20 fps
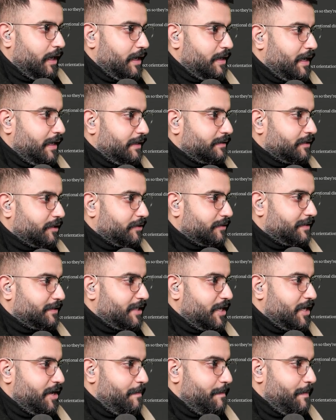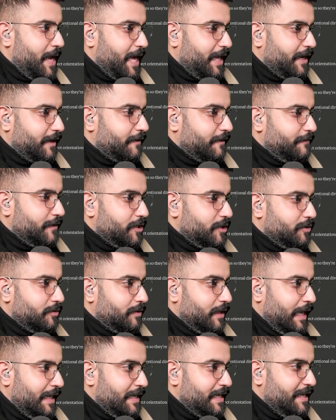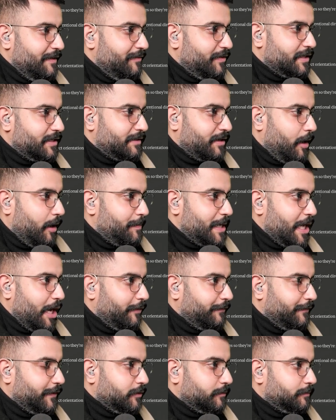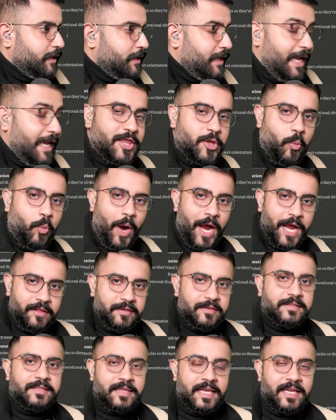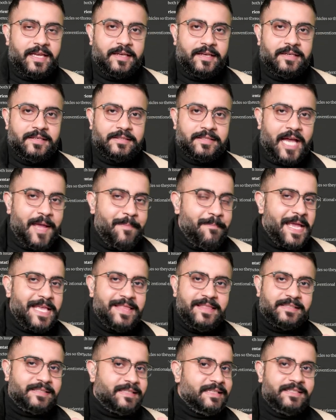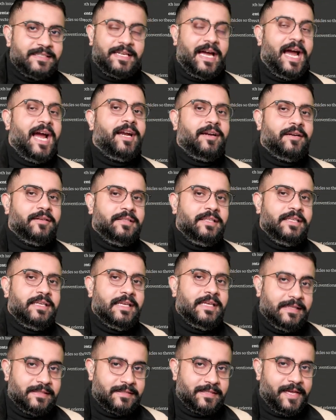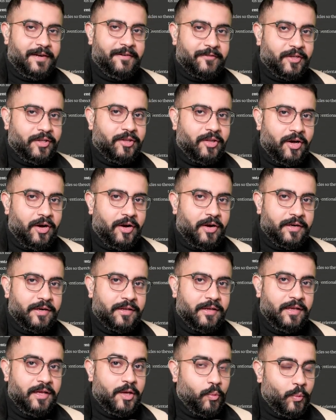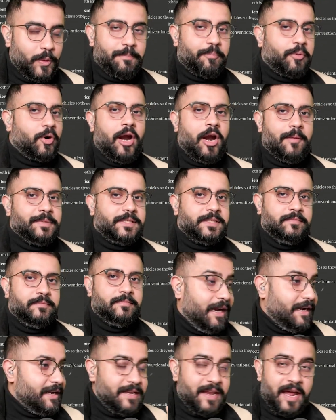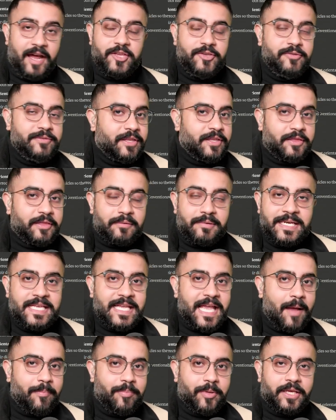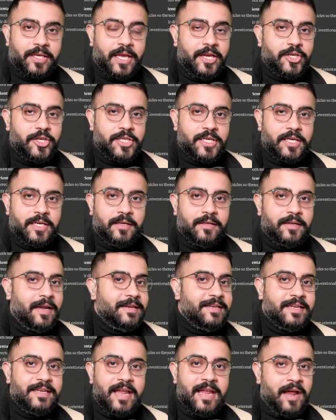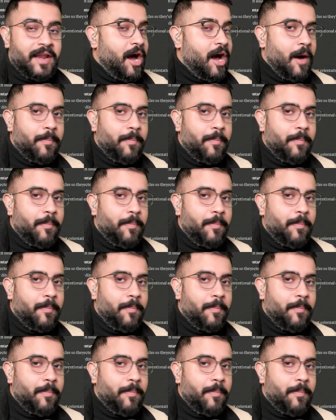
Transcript: a nice little cinematic view, and even a top-down view. And the wildest thing is I made this entirely inside of Claude with prompts. I did not use a 3D application. I did not